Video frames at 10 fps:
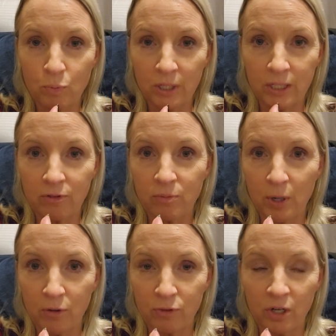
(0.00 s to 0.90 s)
renting it from
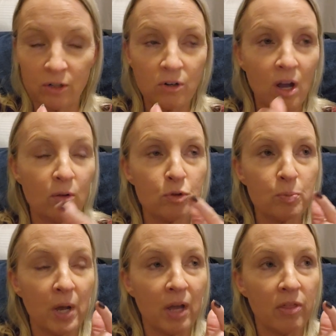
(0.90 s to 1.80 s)
her for $100 a
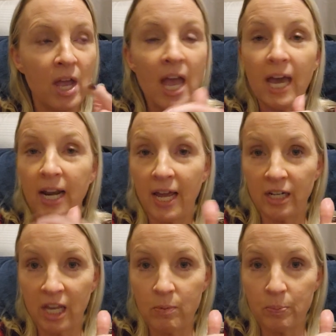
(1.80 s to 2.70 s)
month and I had to
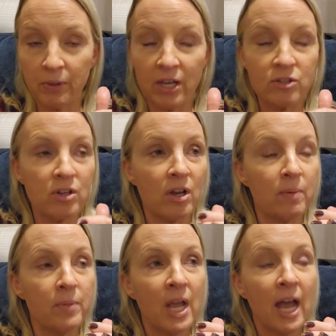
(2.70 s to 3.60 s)
keep the place up.